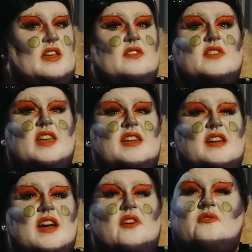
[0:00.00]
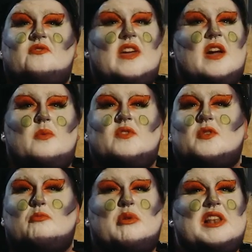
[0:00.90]
You see, Fia was
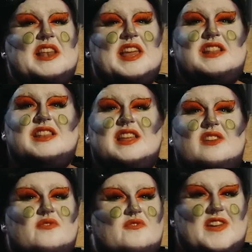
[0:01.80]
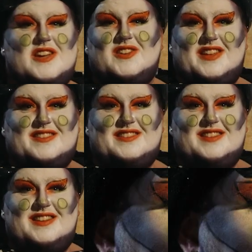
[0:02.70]
completely fearless.